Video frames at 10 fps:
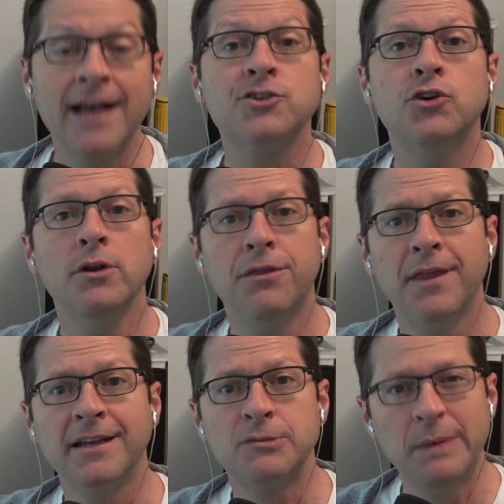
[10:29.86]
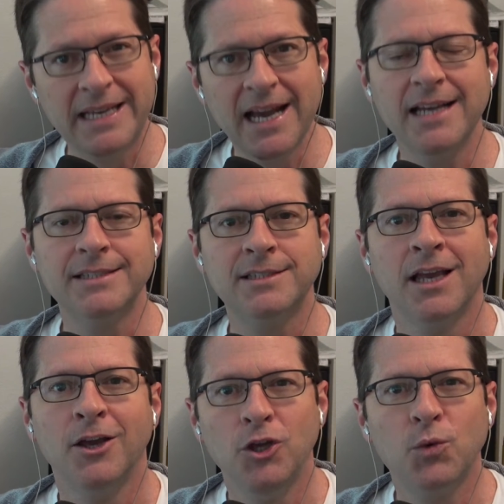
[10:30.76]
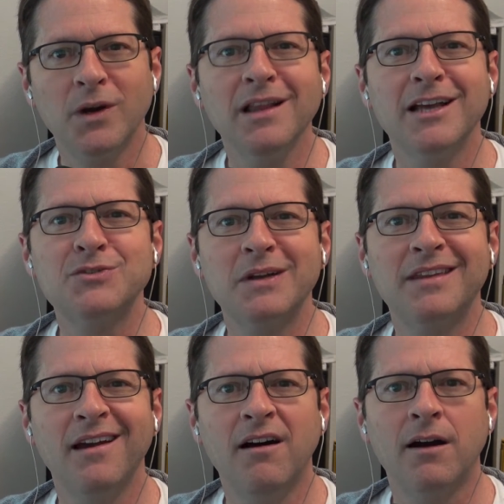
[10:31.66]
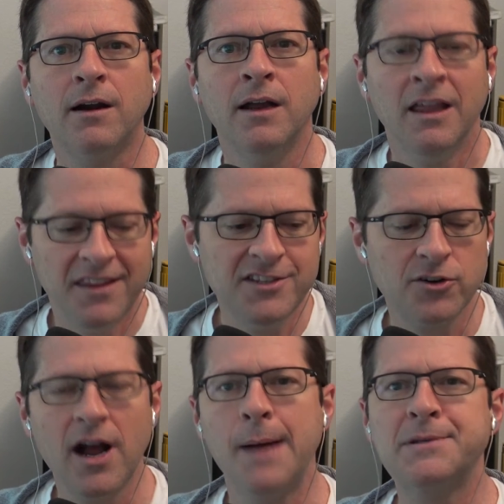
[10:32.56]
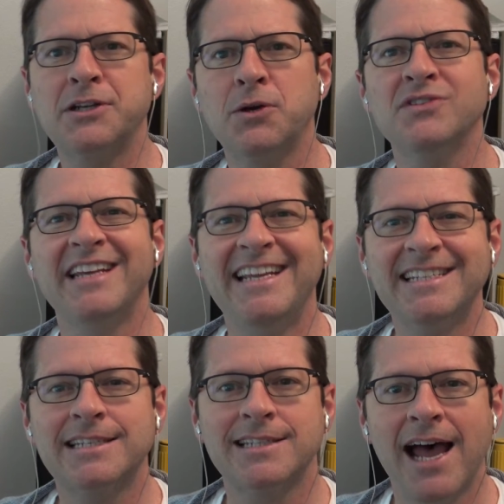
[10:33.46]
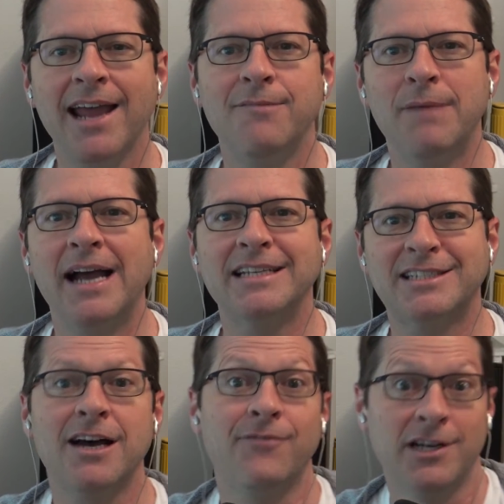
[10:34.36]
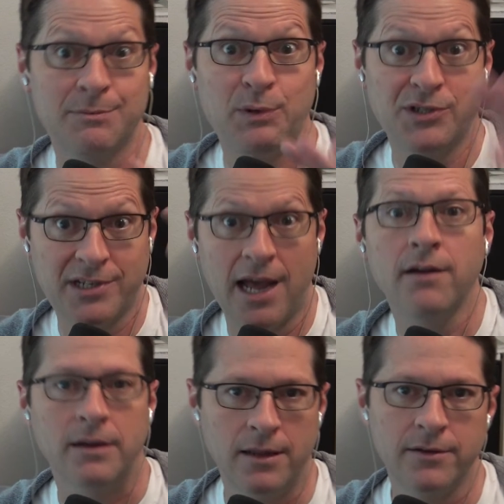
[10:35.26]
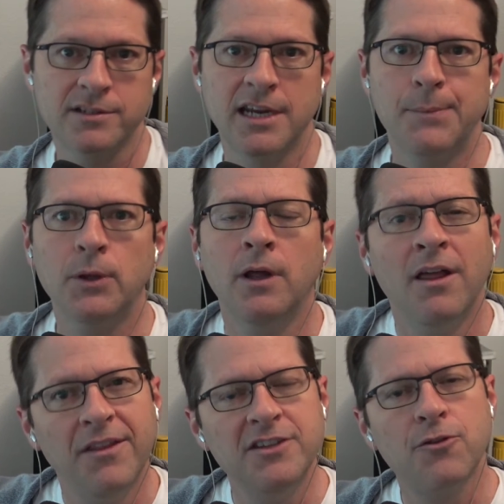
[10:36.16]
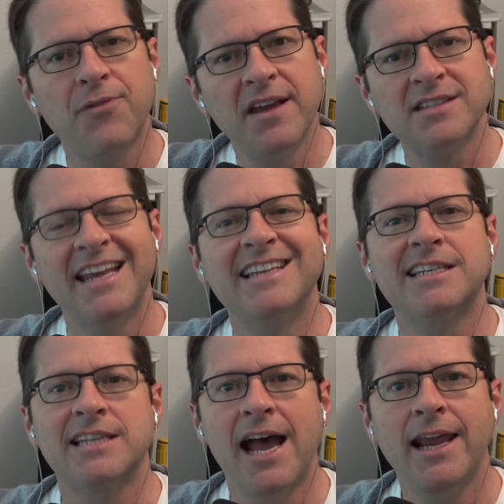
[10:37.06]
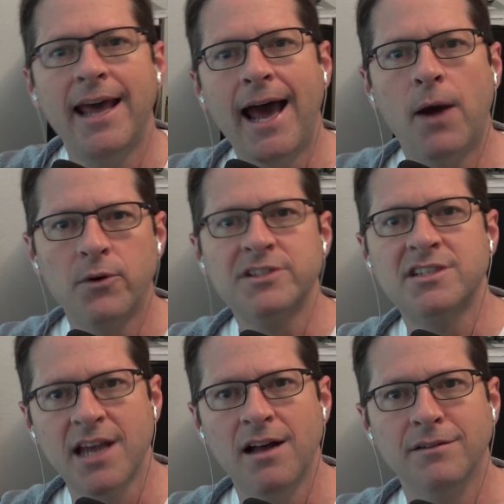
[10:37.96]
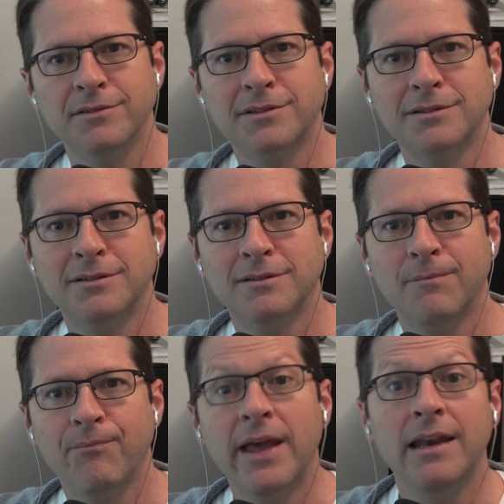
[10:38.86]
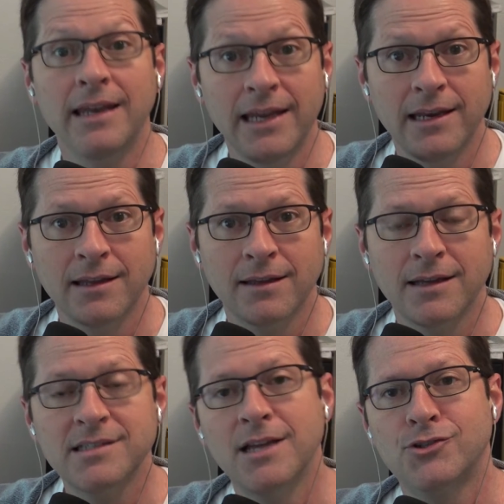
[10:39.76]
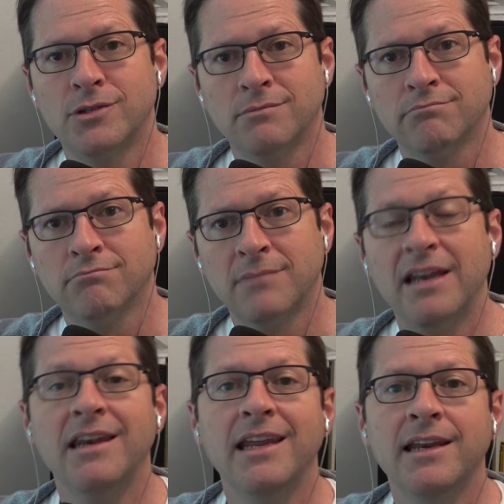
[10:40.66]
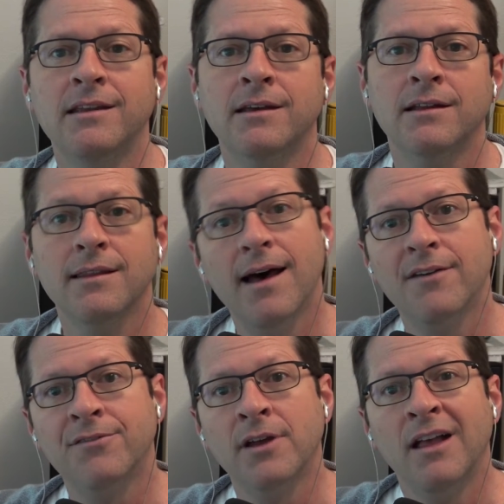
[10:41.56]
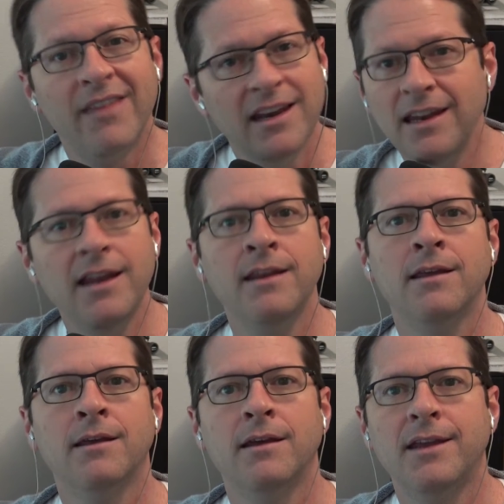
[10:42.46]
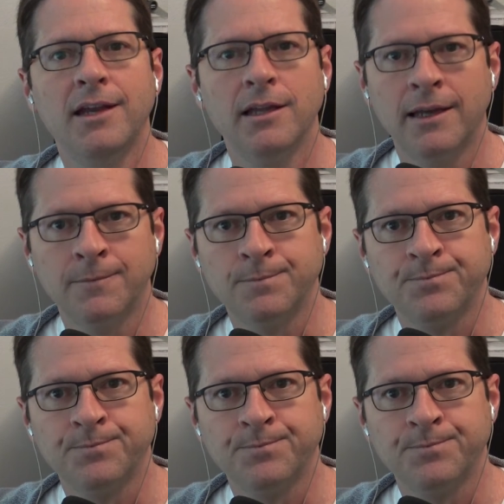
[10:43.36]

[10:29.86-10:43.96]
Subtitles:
as good things because you realize what they are. These are obstacles inside myself. Us pushed out, another example. These are things inside ourselves that need attention, that need love, that need healing.